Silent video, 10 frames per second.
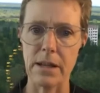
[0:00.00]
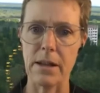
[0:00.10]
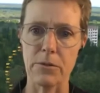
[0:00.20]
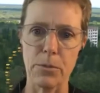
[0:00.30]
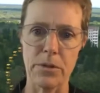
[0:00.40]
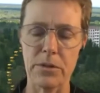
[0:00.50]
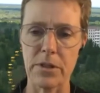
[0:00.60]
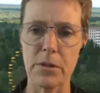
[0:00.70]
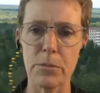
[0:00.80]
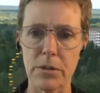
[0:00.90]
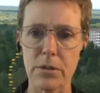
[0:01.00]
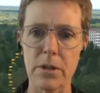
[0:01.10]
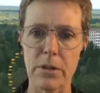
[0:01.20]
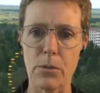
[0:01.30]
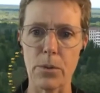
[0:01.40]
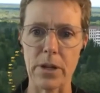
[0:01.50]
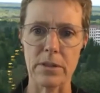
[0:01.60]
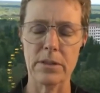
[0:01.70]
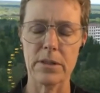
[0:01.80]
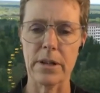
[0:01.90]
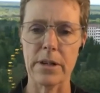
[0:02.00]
as we see him in the West.